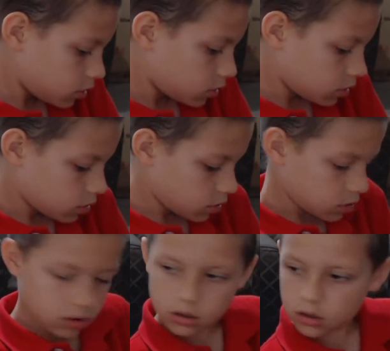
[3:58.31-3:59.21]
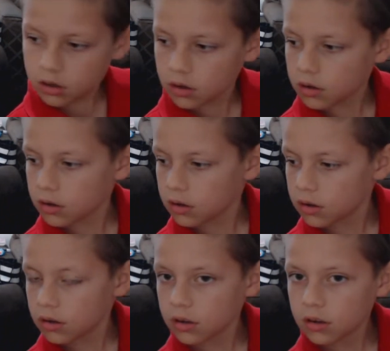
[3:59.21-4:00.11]

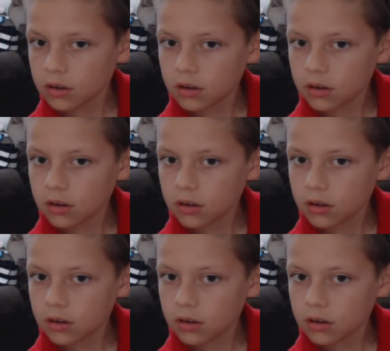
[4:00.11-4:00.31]
(silent)